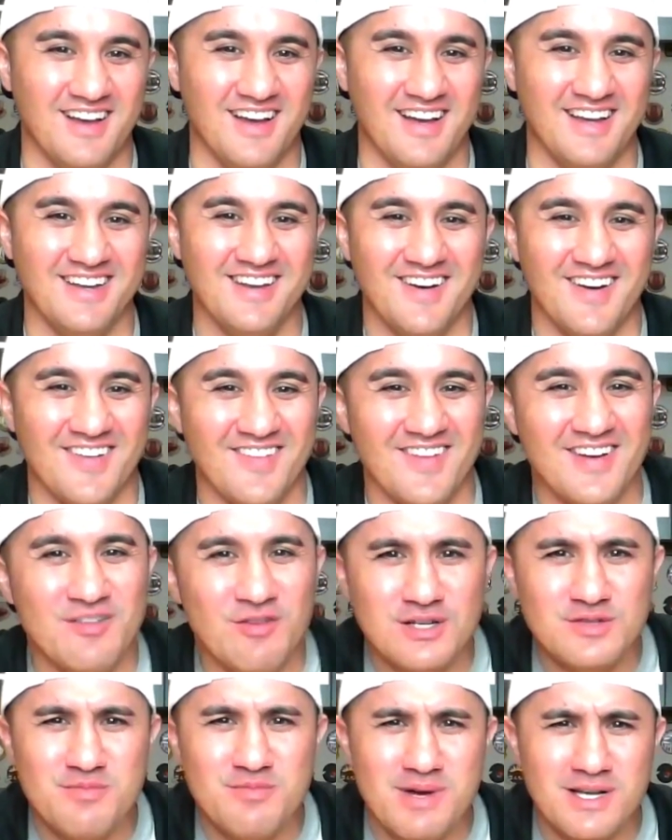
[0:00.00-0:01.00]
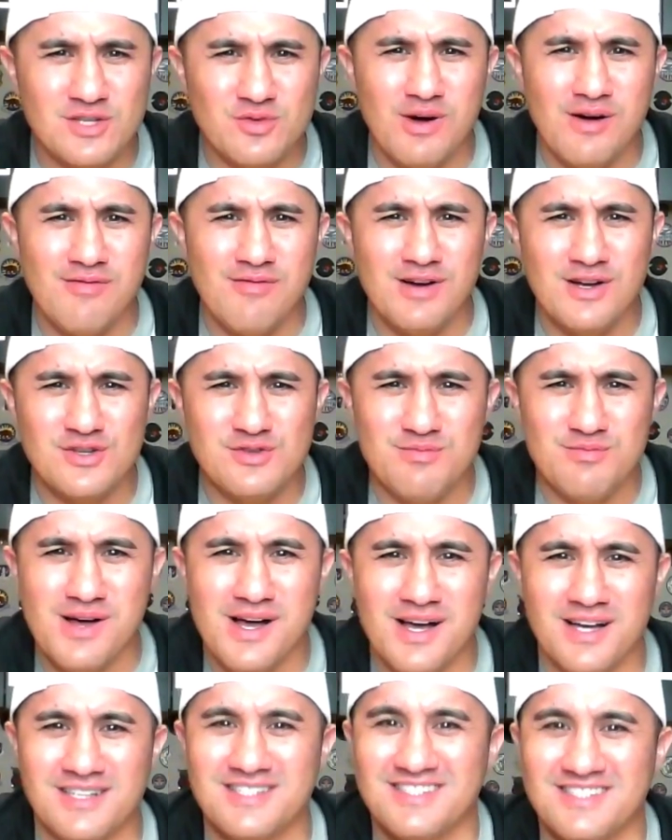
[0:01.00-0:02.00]
I know, right? Where's my twelve hundred
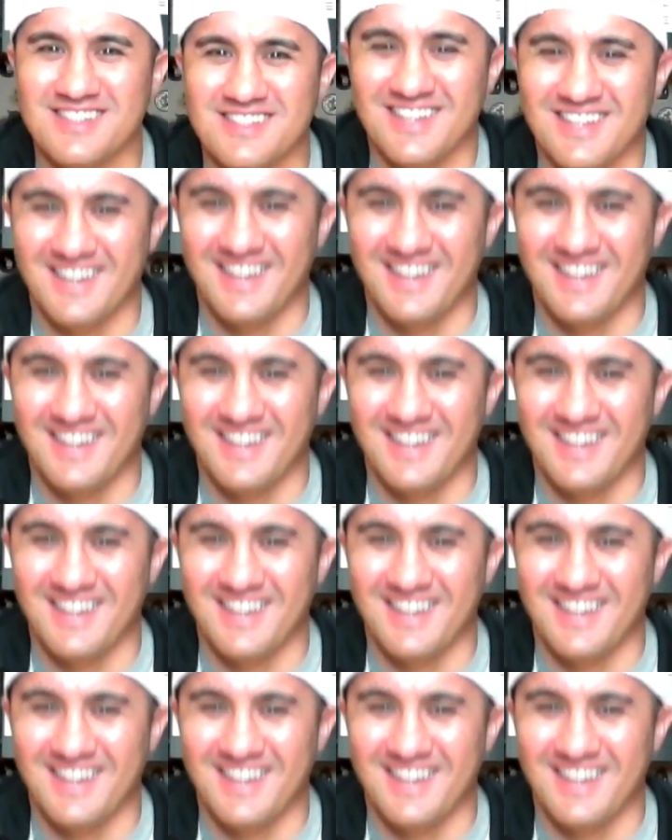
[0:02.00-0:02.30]
bucks? I was